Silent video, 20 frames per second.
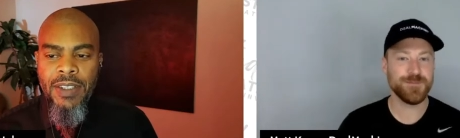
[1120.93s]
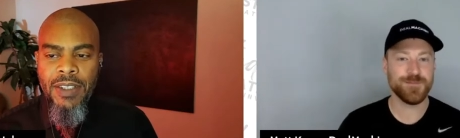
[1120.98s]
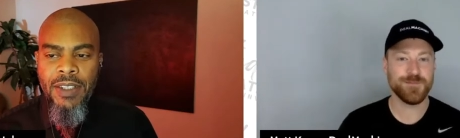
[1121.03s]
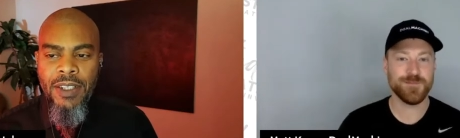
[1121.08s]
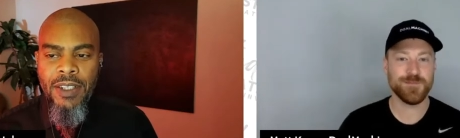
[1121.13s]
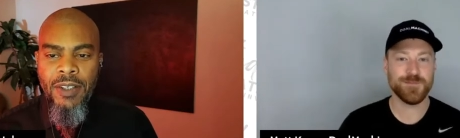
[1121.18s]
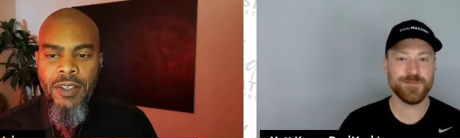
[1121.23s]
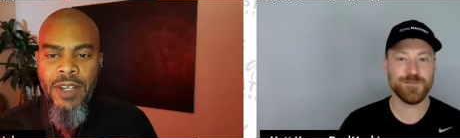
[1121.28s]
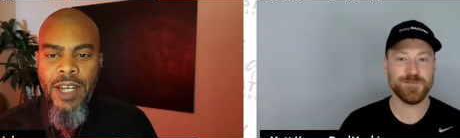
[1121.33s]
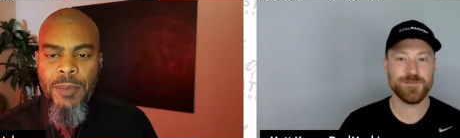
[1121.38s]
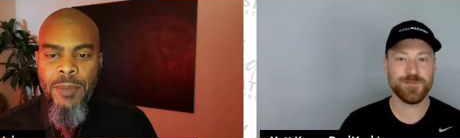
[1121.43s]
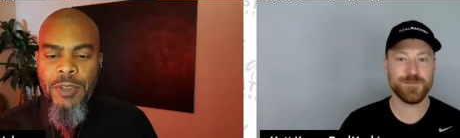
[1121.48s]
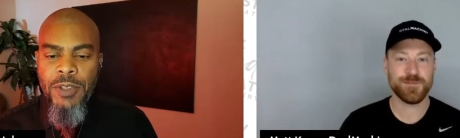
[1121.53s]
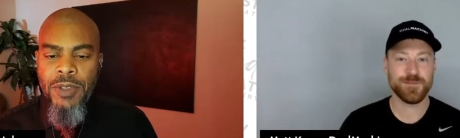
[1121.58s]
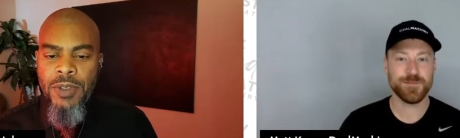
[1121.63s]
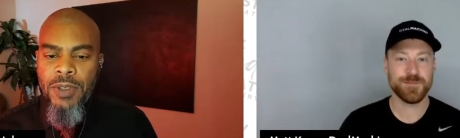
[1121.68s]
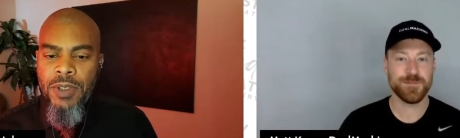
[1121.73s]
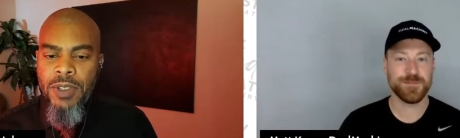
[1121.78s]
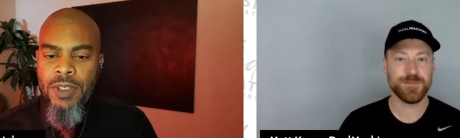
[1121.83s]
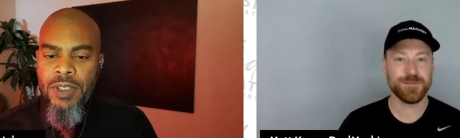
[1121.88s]
Speaker 1: you know i'm
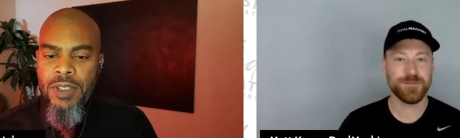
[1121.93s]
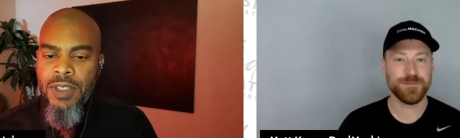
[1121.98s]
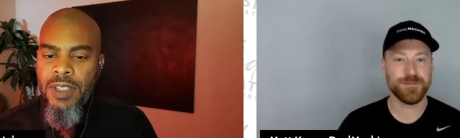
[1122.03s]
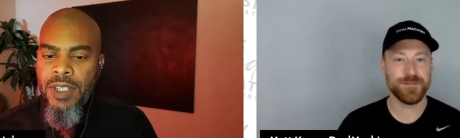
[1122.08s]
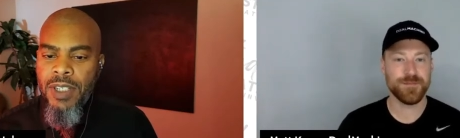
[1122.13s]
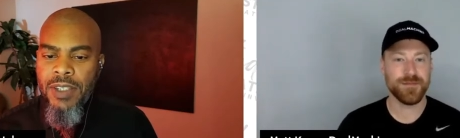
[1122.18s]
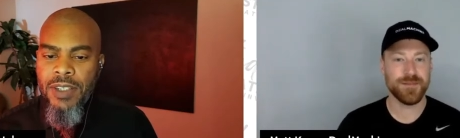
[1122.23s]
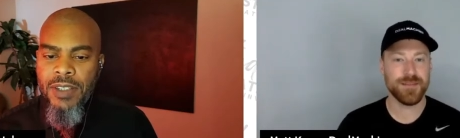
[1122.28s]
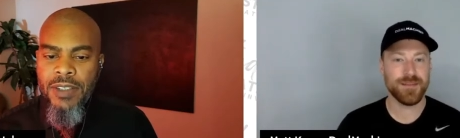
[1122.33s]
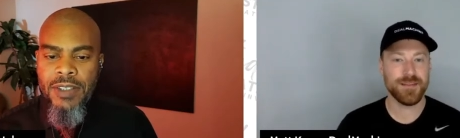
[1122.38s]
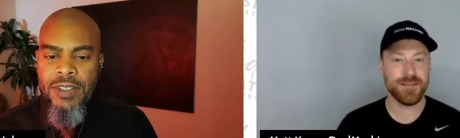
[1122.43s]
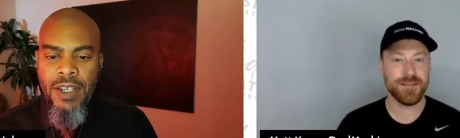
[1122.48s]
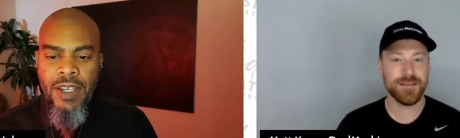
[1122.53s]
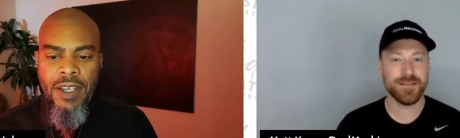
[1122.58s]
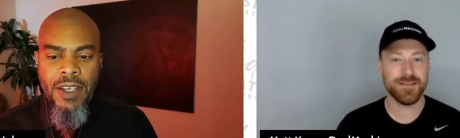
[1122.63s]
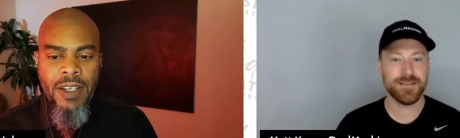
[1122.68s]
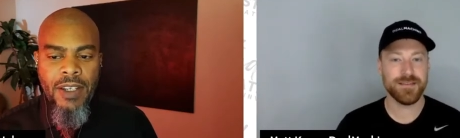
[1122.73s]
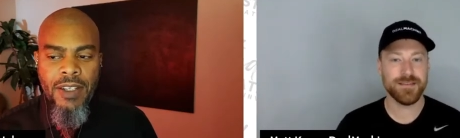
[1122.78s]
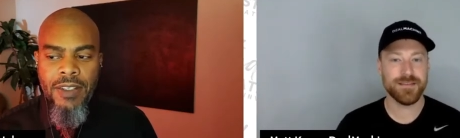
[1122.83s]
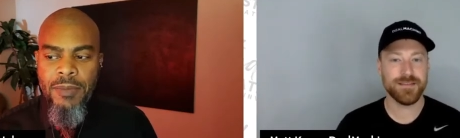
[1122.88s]
sure nothing's
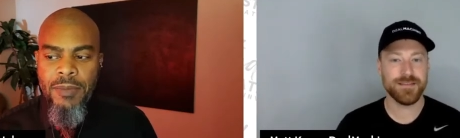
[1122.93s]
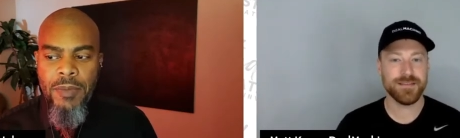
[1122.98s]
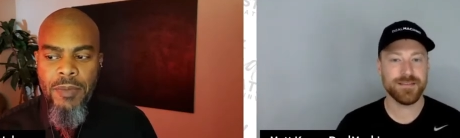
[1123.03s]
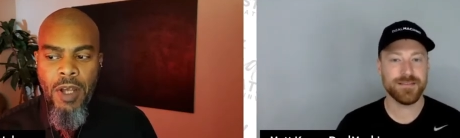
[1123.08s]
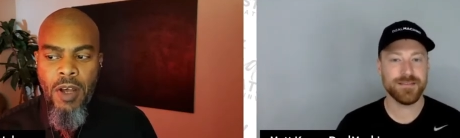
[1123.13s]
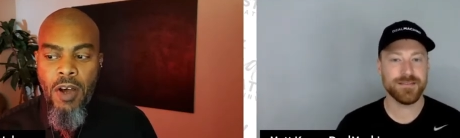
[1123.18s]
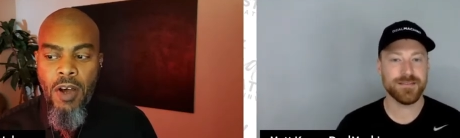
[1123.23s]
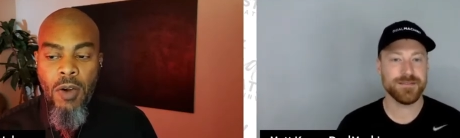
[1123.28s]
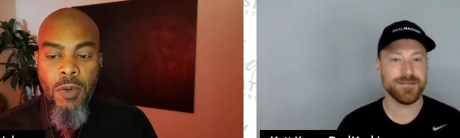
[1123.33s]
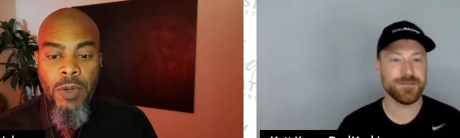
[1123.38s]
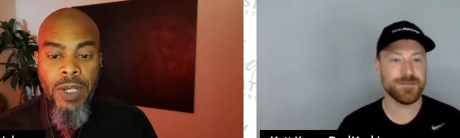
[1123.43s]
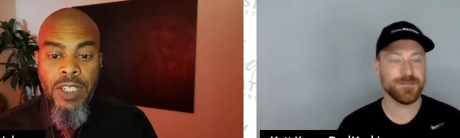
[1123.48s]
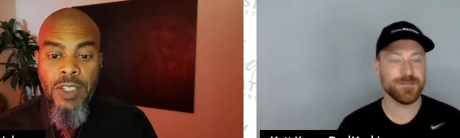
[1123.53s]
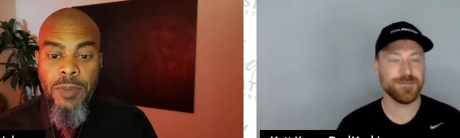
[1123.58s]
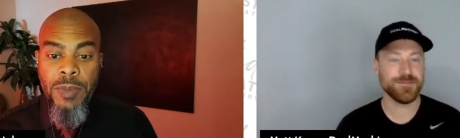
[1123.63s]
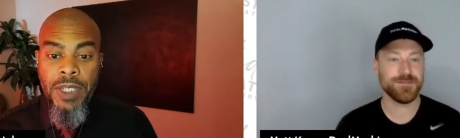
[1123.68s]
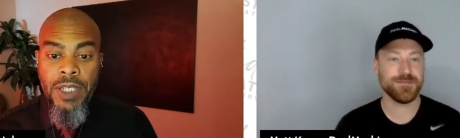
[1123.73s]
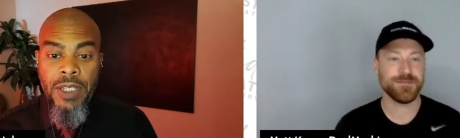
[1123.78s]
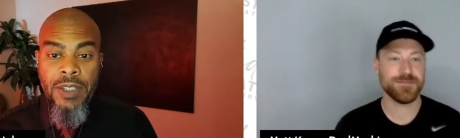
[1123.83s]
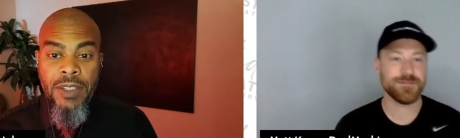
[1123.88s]
always
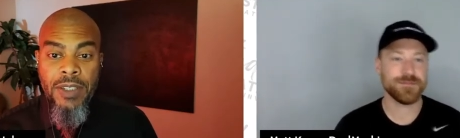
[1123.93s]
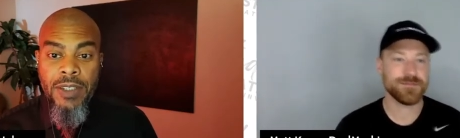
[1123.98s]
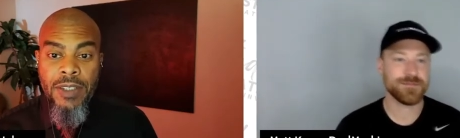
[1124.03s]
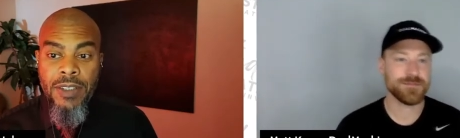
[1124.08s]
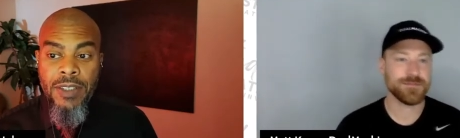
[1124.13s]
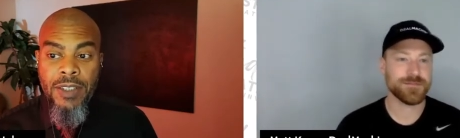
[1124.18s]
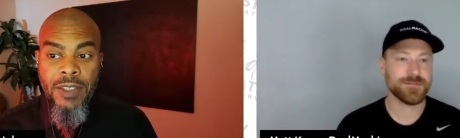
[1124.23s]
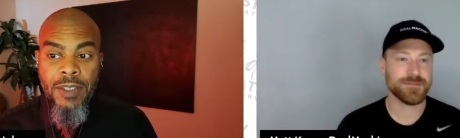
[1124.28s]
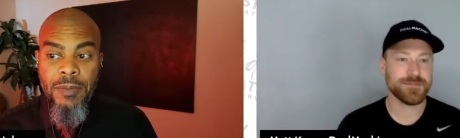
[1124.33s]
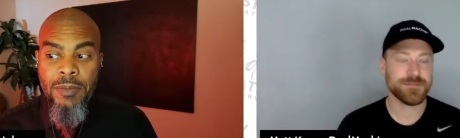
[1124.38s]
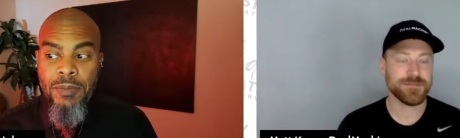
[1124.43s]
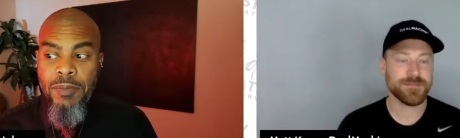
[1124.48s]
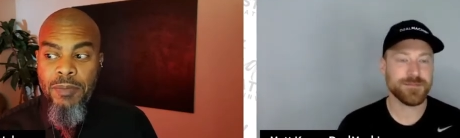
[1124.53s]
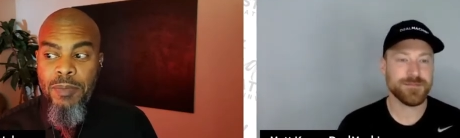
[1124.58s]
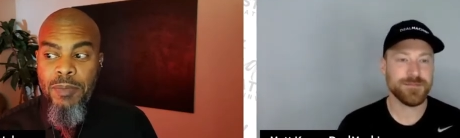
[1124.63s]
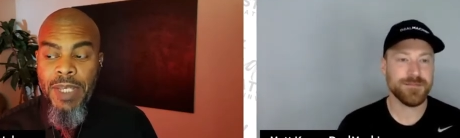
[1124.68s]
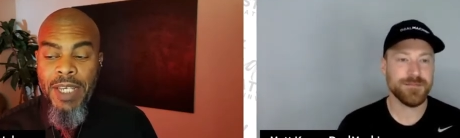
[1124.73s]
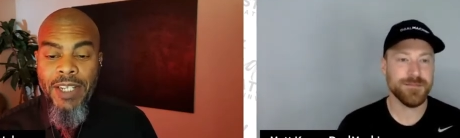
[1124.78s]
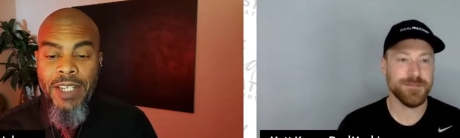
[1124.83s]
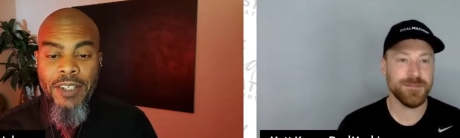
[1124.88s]
been just a
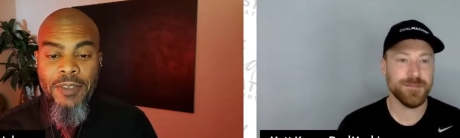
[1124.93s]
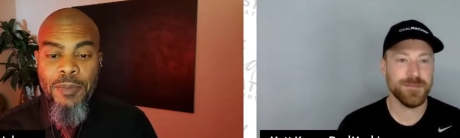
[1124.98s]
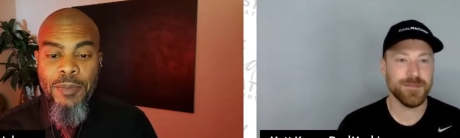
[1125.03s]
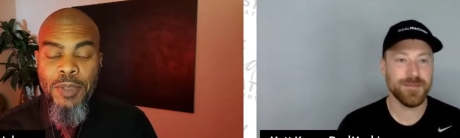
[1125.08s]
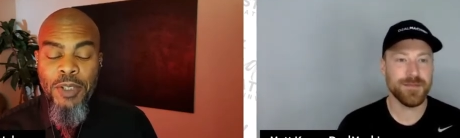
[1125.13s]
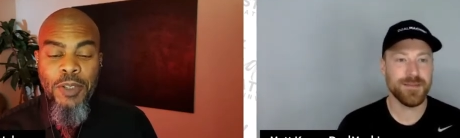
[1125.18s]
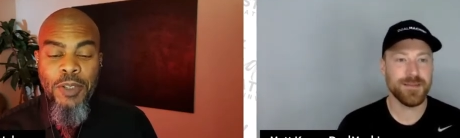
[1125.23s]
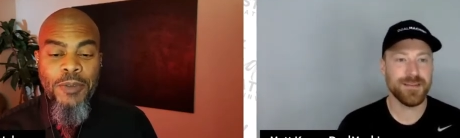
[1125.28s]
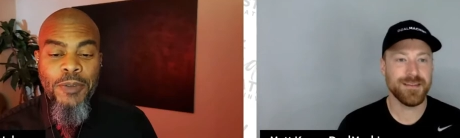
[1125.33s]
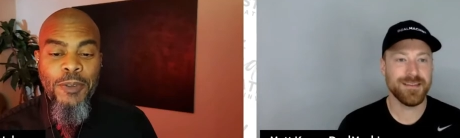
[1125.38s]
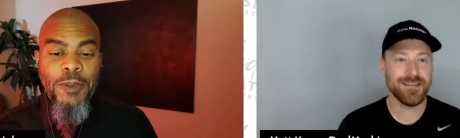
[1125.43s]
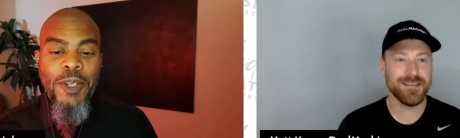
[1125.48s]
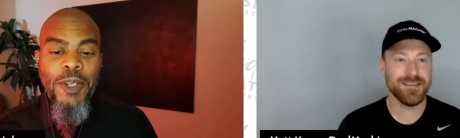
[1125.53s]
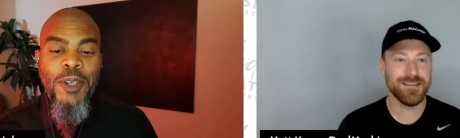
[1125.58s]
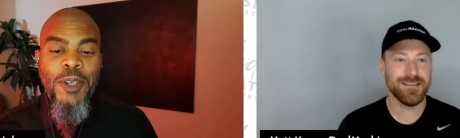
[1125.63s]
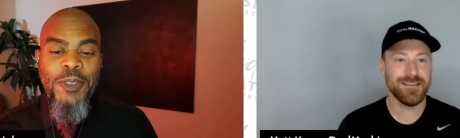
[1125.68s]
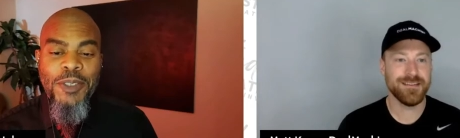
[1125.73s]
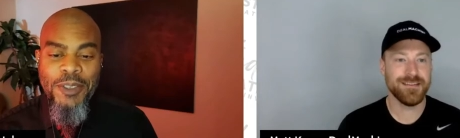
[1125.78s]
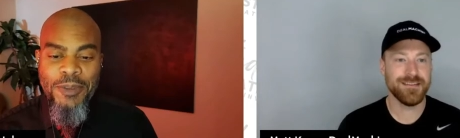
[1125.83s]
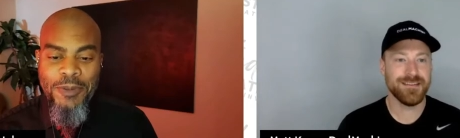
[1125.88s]
bed of beautiful
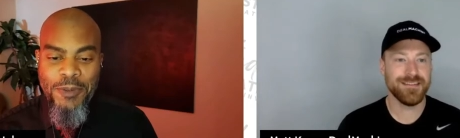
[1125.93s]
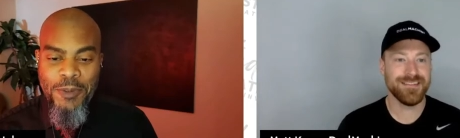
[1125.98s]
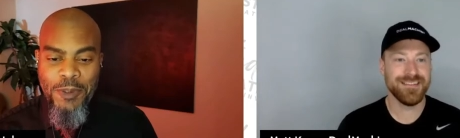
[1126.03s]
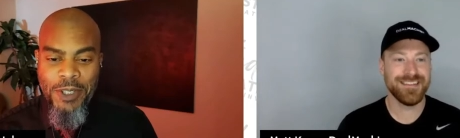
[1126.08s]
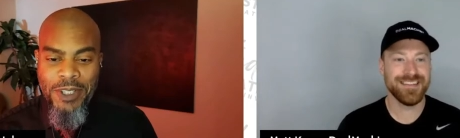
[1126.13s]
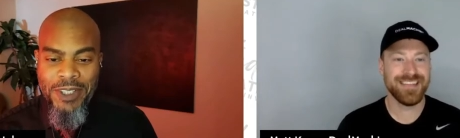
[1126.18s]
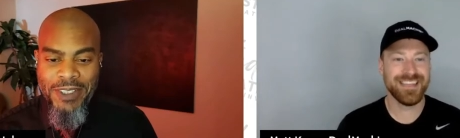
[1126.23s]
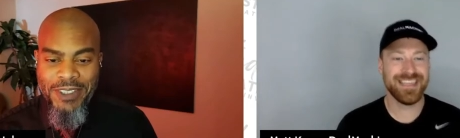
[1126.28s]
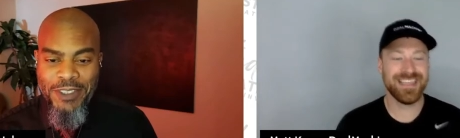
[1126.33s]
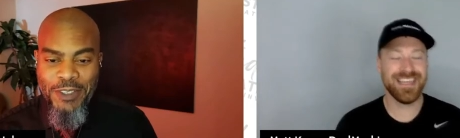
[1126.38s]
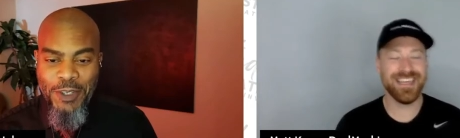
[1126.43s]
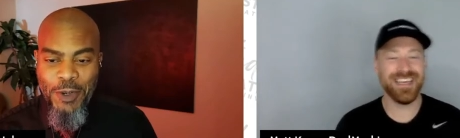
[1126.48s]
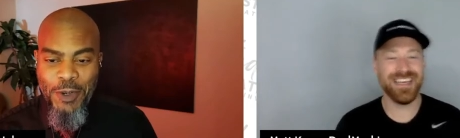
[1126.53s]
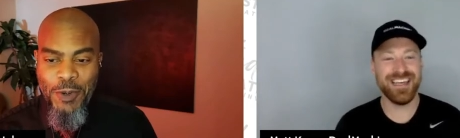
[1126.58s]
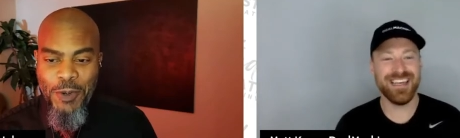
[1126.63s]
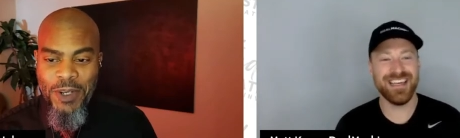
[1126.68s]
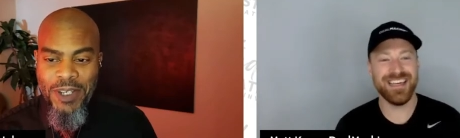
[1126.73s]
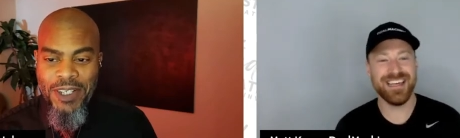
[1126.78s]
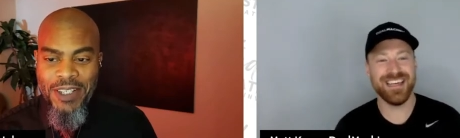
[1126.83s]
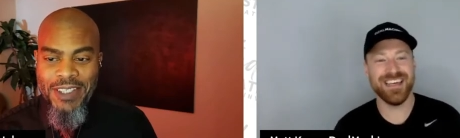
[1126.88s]
roses for you so
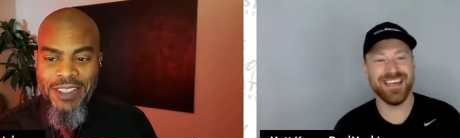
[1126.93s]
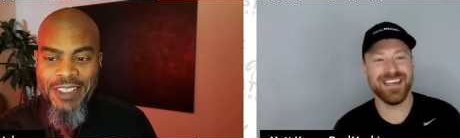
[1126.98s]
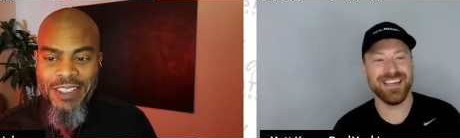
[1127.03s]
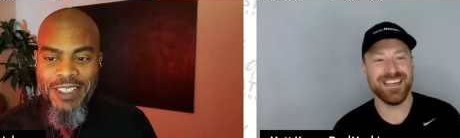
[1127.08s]
uh,